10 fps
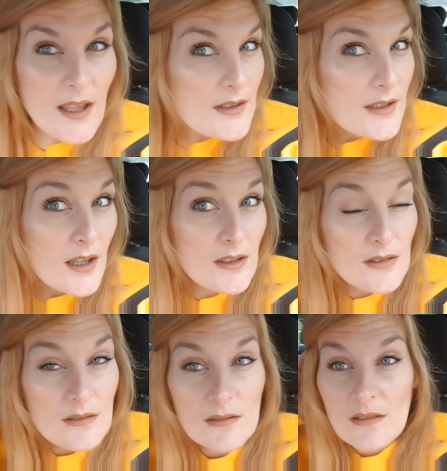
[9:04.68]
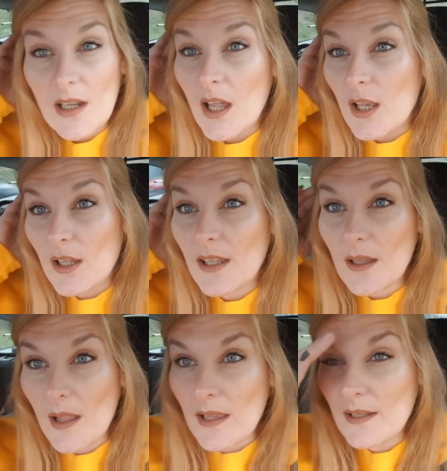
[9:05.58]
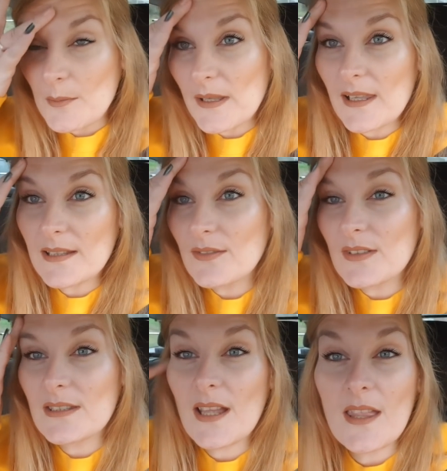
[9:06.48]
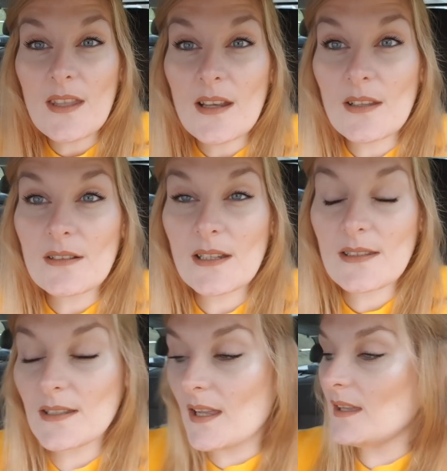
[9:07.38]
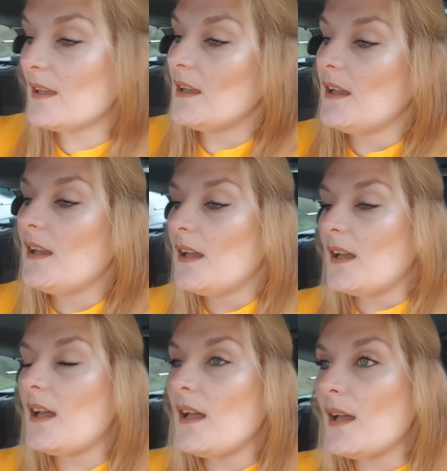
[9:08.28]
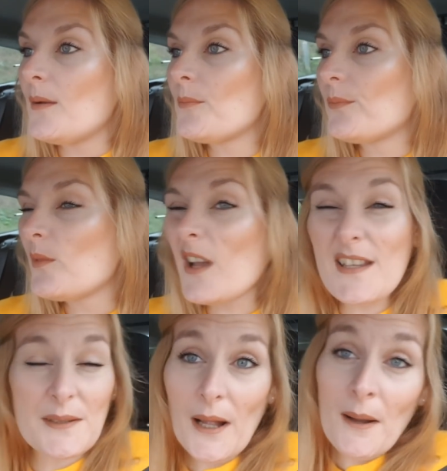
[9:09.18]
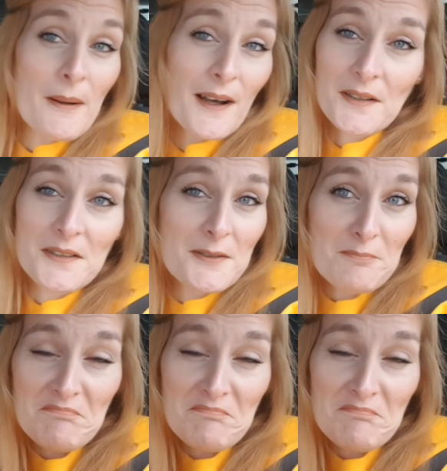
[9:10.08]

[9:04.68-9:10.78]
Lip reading: Done. Looking a little bit less of a state than it looked yesterday. We're going to Starbucks.